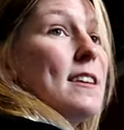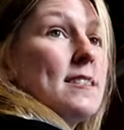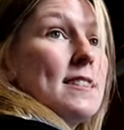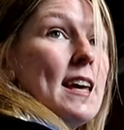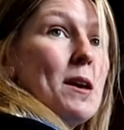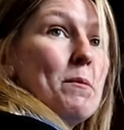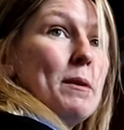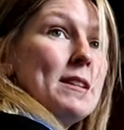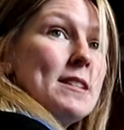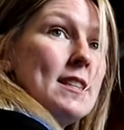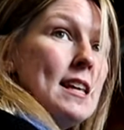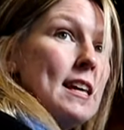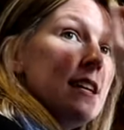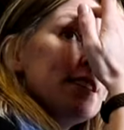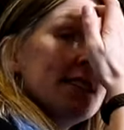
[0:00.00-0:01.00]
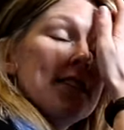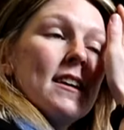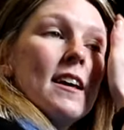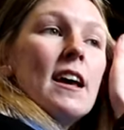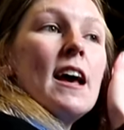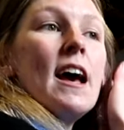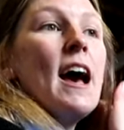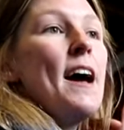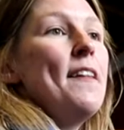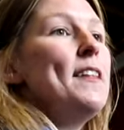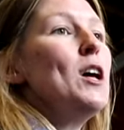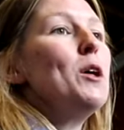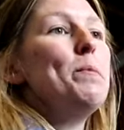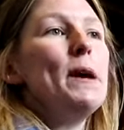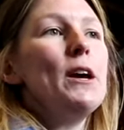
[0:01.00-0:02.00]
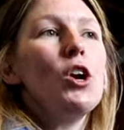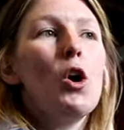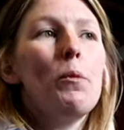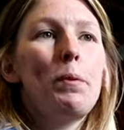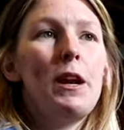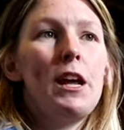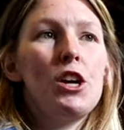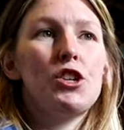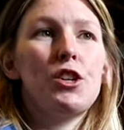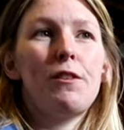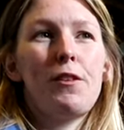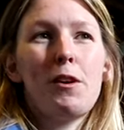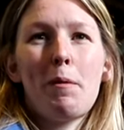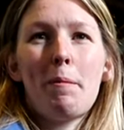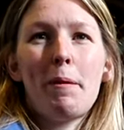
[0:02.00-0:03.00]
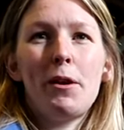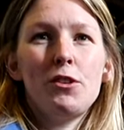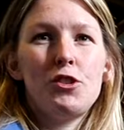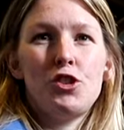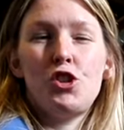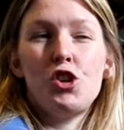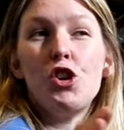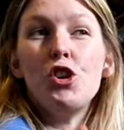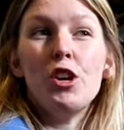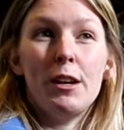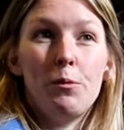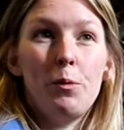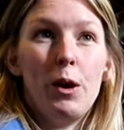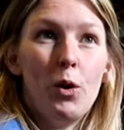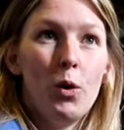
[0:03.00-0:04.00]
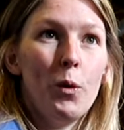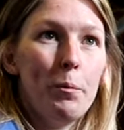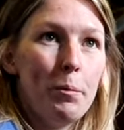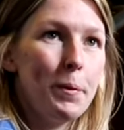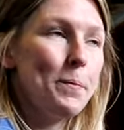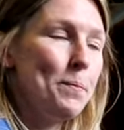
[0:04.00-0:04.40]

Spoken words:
the same as these, and they'll be in operation from about June, we hope.